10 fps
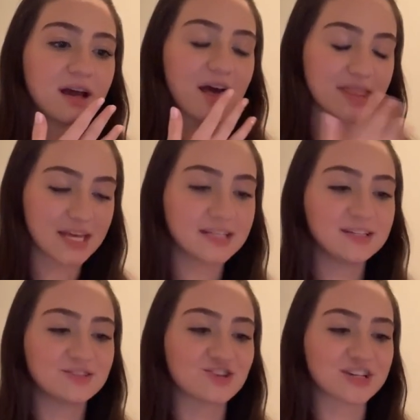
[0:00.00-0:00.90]
And then
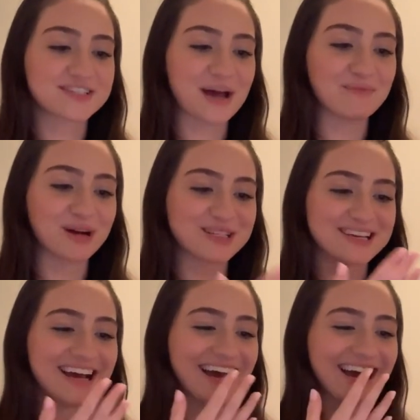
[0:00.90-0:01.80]
he just said, because
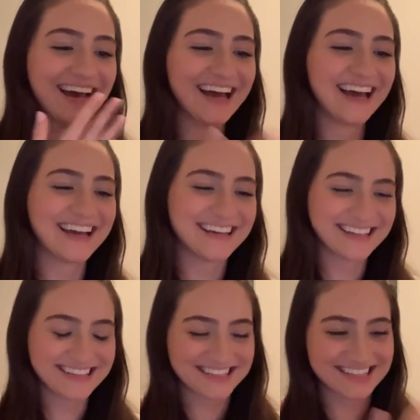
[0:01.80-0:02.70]

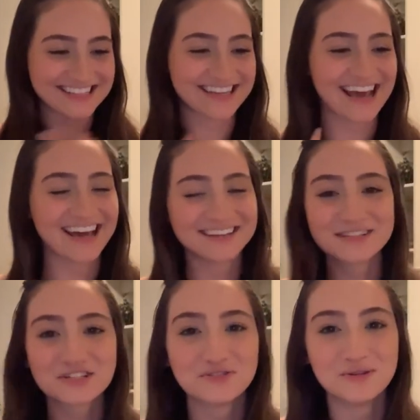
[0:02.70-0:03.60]
he just said Hannah's
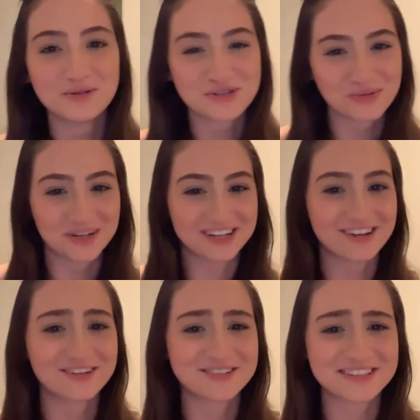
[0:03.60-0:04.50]
too new, she wouldn't
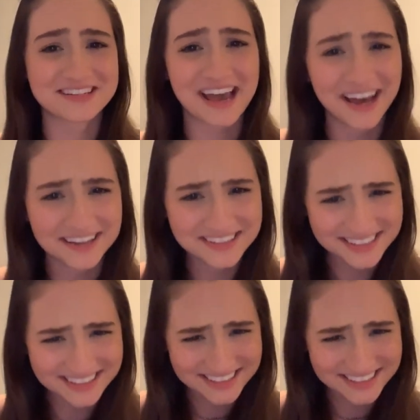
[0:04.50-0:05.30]
understand.